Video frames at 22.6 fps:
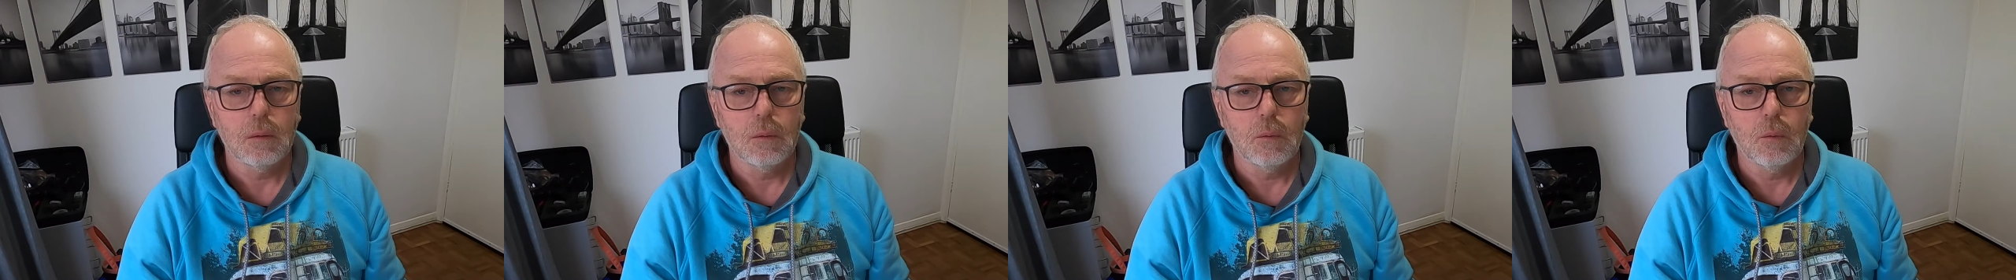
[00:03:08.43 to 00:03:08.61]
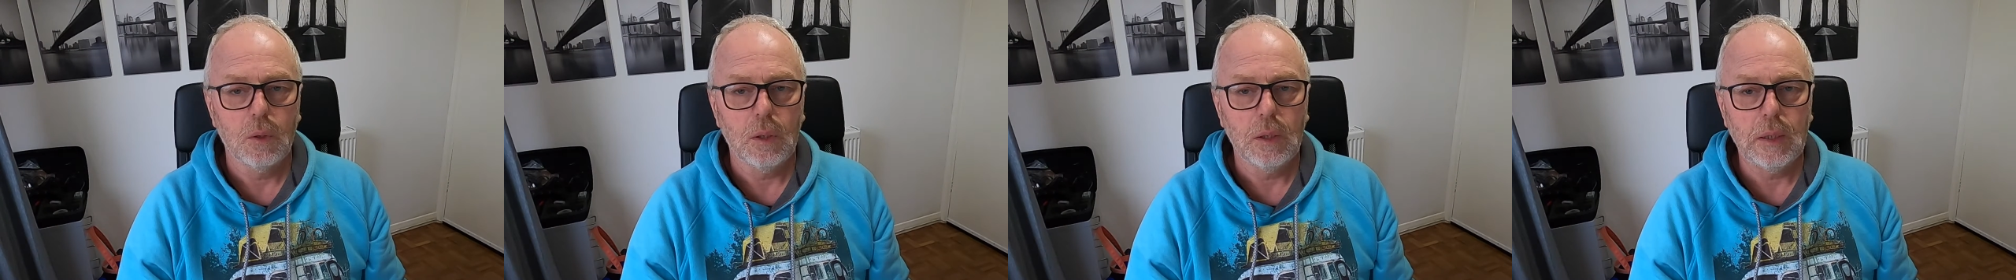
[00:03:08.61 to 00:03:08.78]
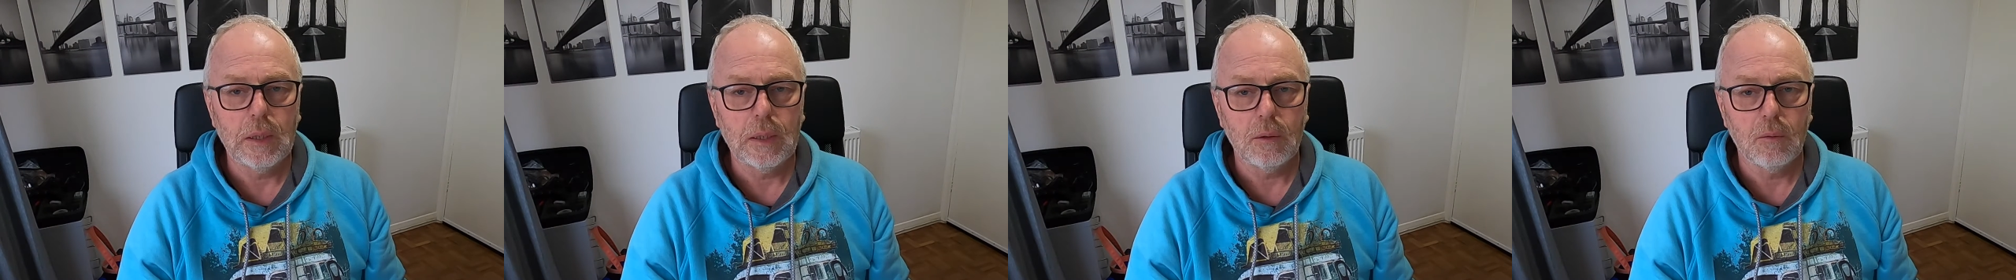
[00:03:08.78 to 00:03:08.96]

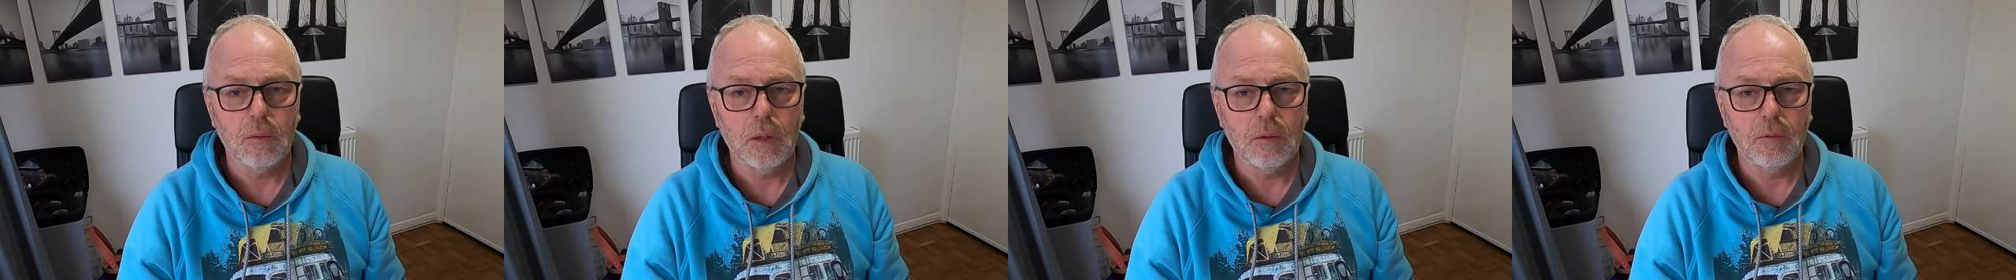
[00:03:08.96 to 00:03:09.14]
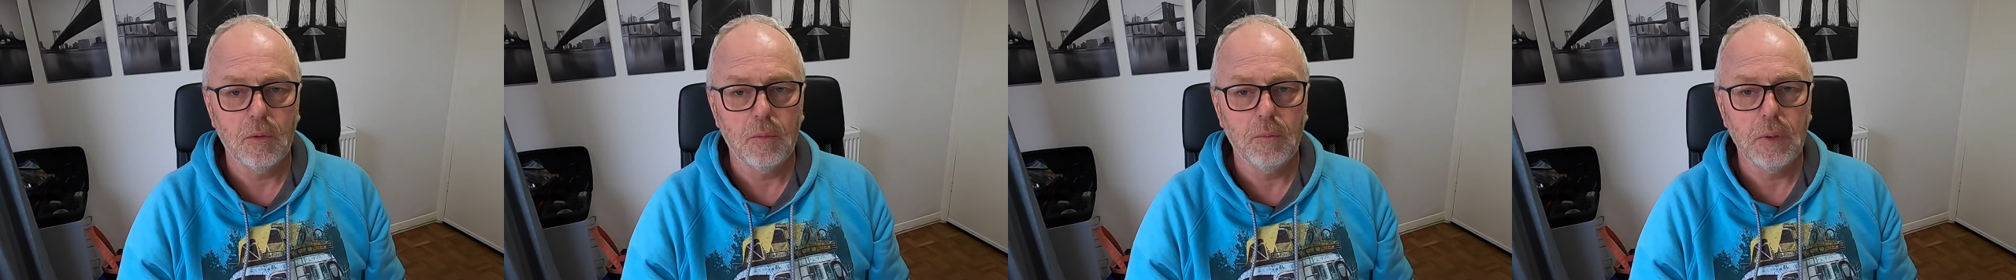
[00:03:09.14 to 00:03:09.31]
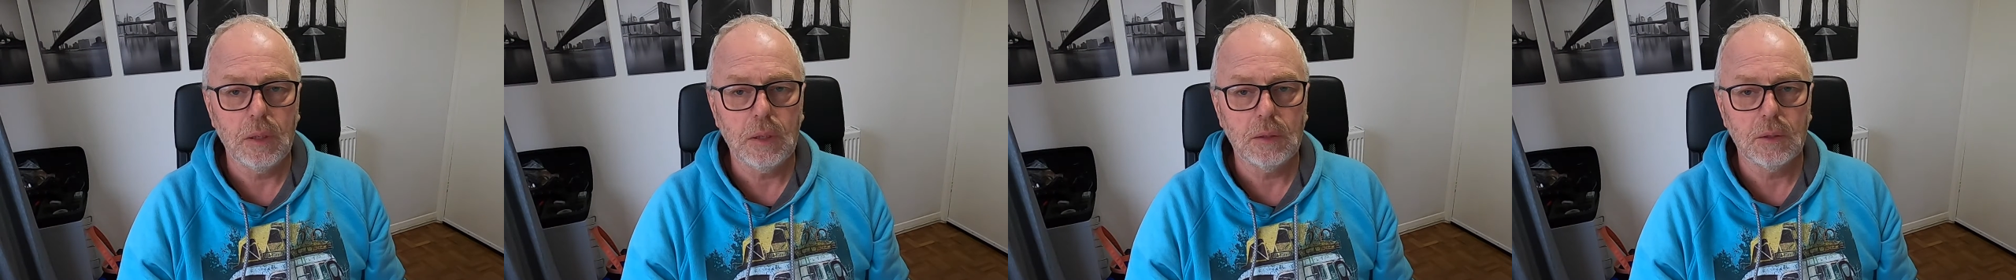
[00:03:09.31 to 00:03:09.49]
We now have a
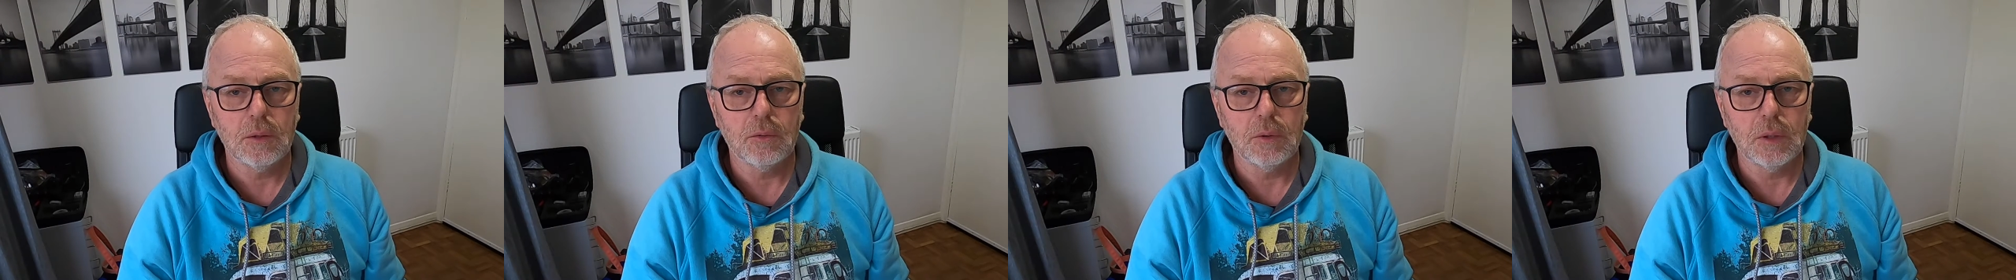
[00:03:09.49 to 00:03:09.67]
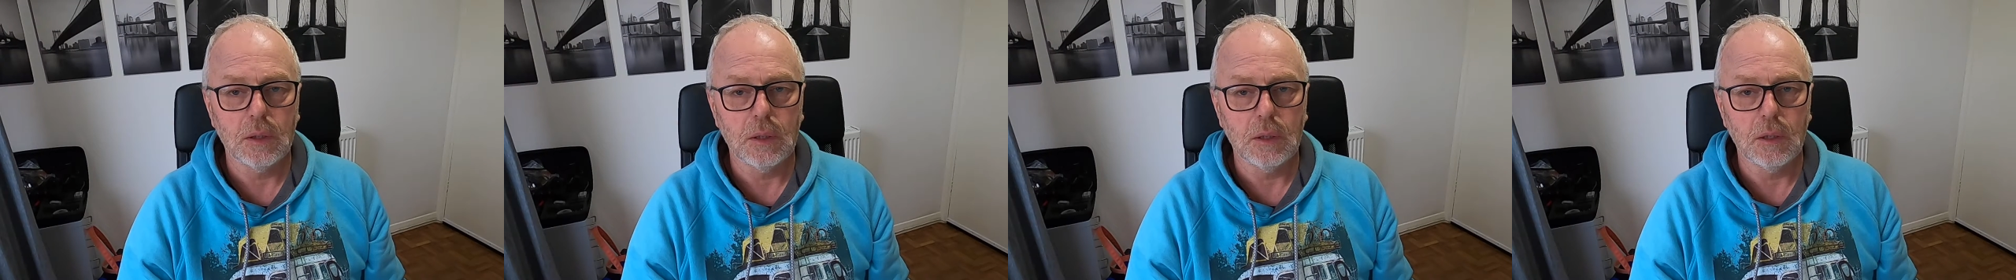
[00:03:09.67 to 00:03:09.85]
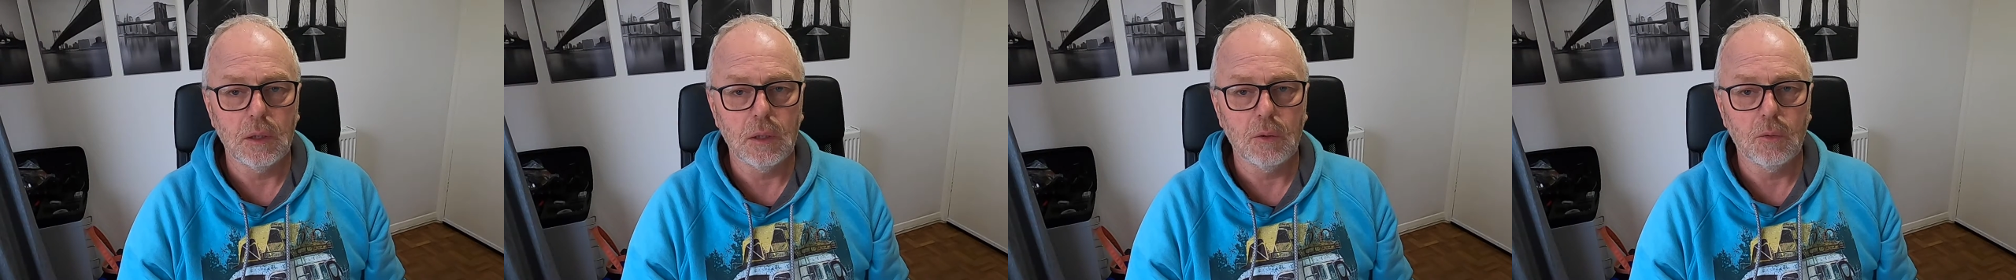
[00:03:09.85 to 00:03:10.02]
meter
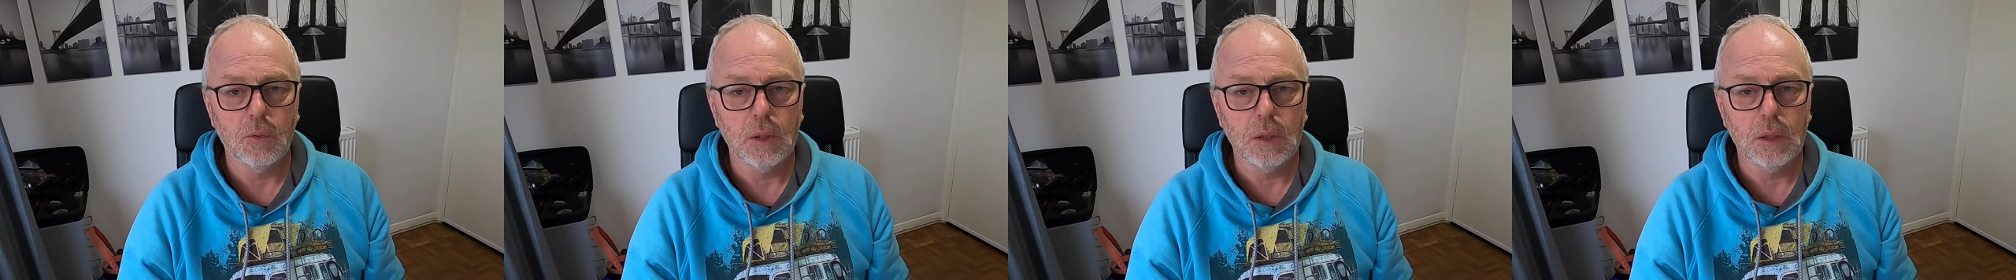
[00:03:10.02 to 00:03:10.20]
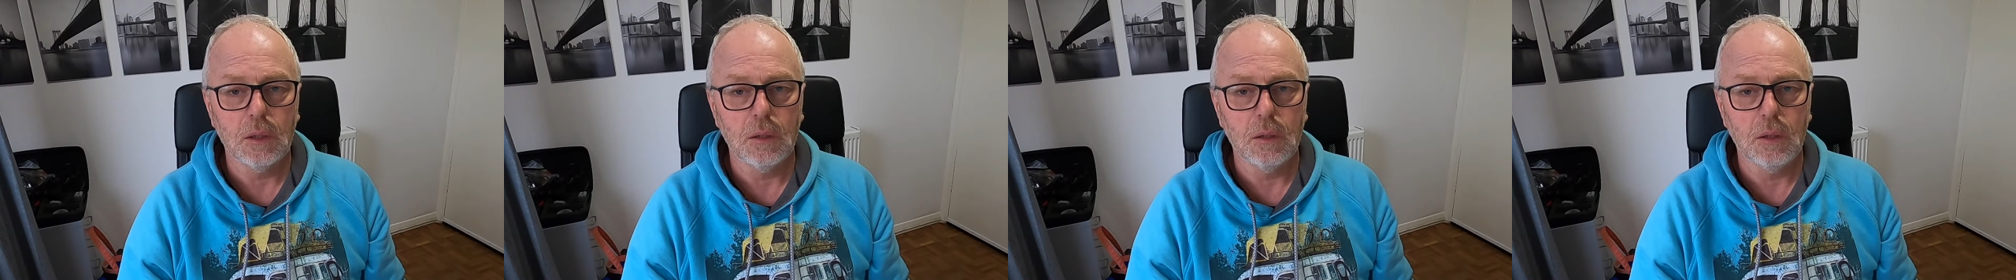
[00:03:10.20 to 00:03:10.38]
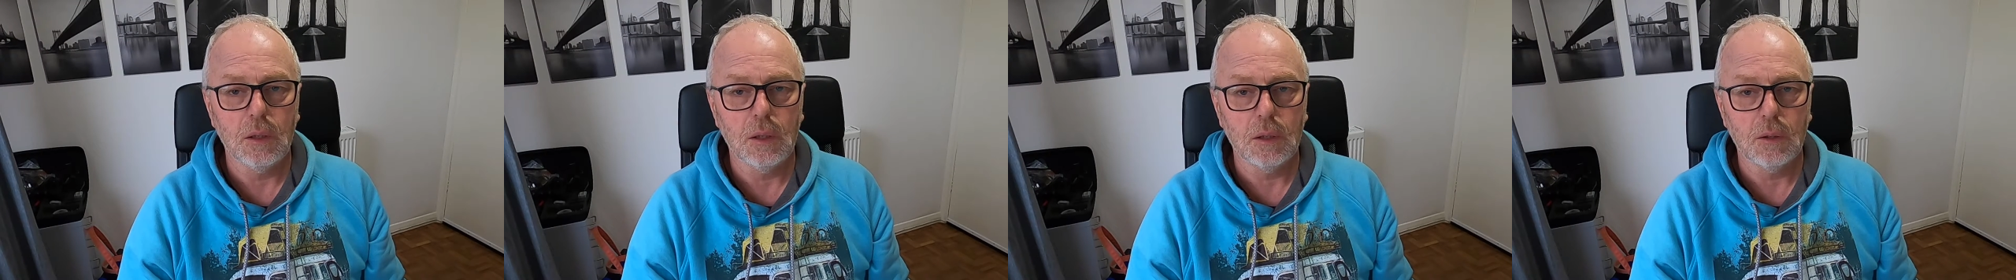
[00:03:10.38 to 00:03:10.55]
reading we
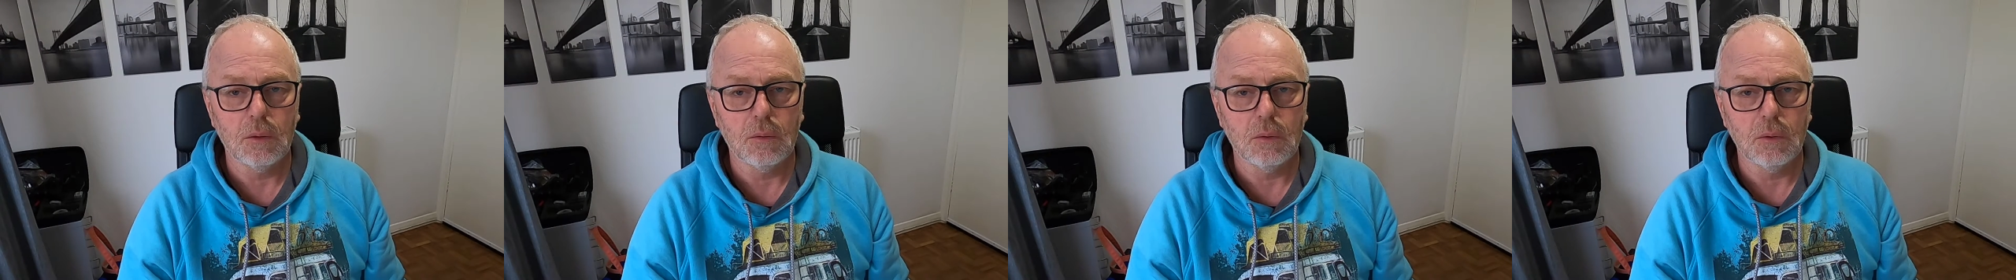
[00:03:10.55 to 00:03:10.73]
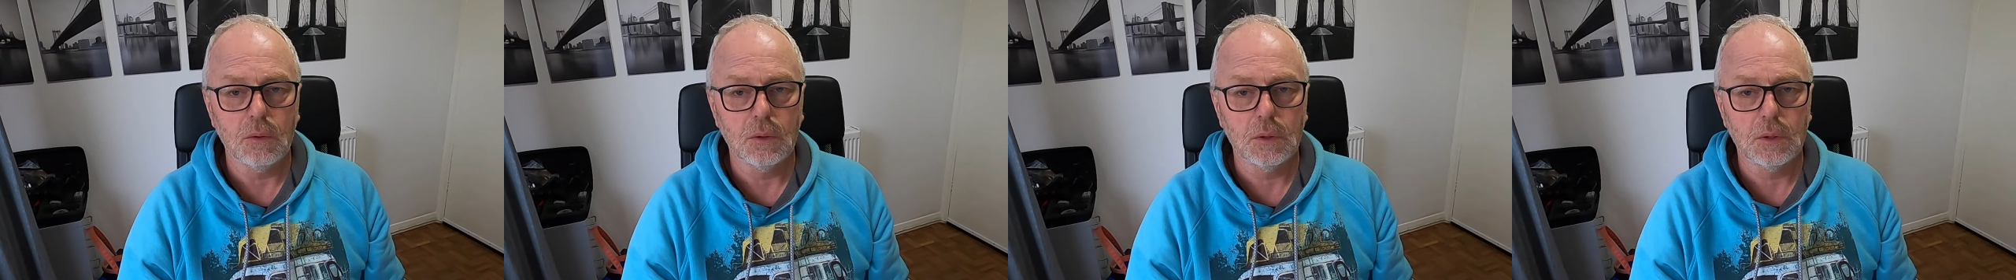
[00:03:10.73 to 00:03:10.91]
can use